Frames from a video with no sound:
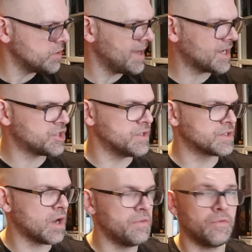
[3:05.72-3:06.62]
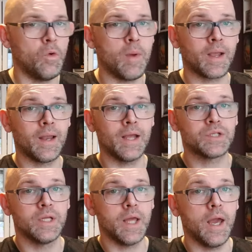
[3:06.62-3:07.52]
to do next year is go through all my
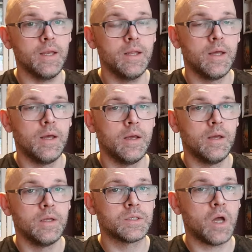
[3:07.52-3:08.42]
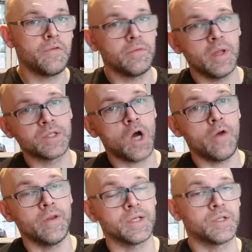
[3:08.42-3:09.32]
collection again, starting from the
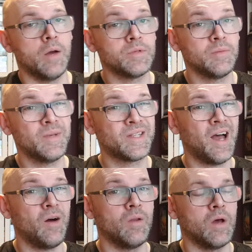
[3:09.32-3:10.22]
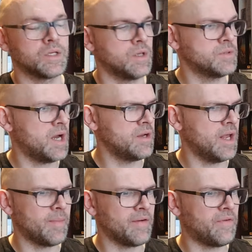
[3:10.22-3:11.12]
Atari this time, so I missed that out last time, so I only
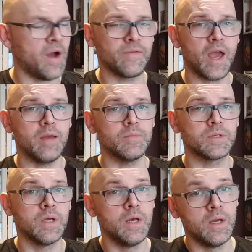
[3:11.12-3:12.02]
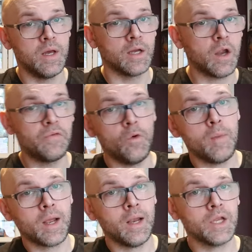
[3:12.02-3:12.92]
had about five games and go through all
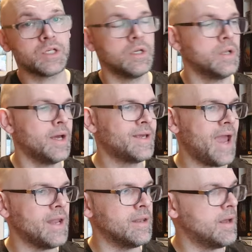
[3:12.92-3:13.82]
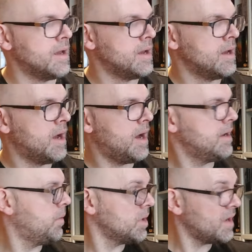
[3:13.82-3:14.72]
my collection again.
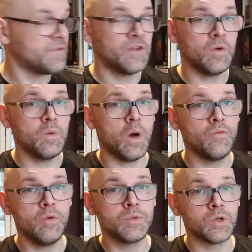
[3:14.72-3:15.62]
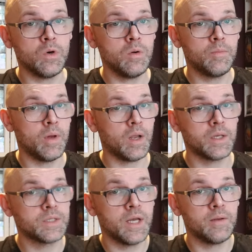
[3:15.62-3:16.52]
And I would love to do a room tour, but like
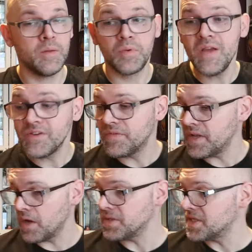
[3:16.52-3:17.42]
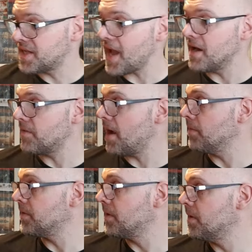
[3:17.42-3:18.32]
I said in previous videos, it's getting
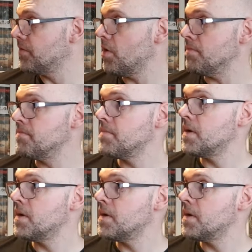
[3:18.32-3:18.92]
around the room.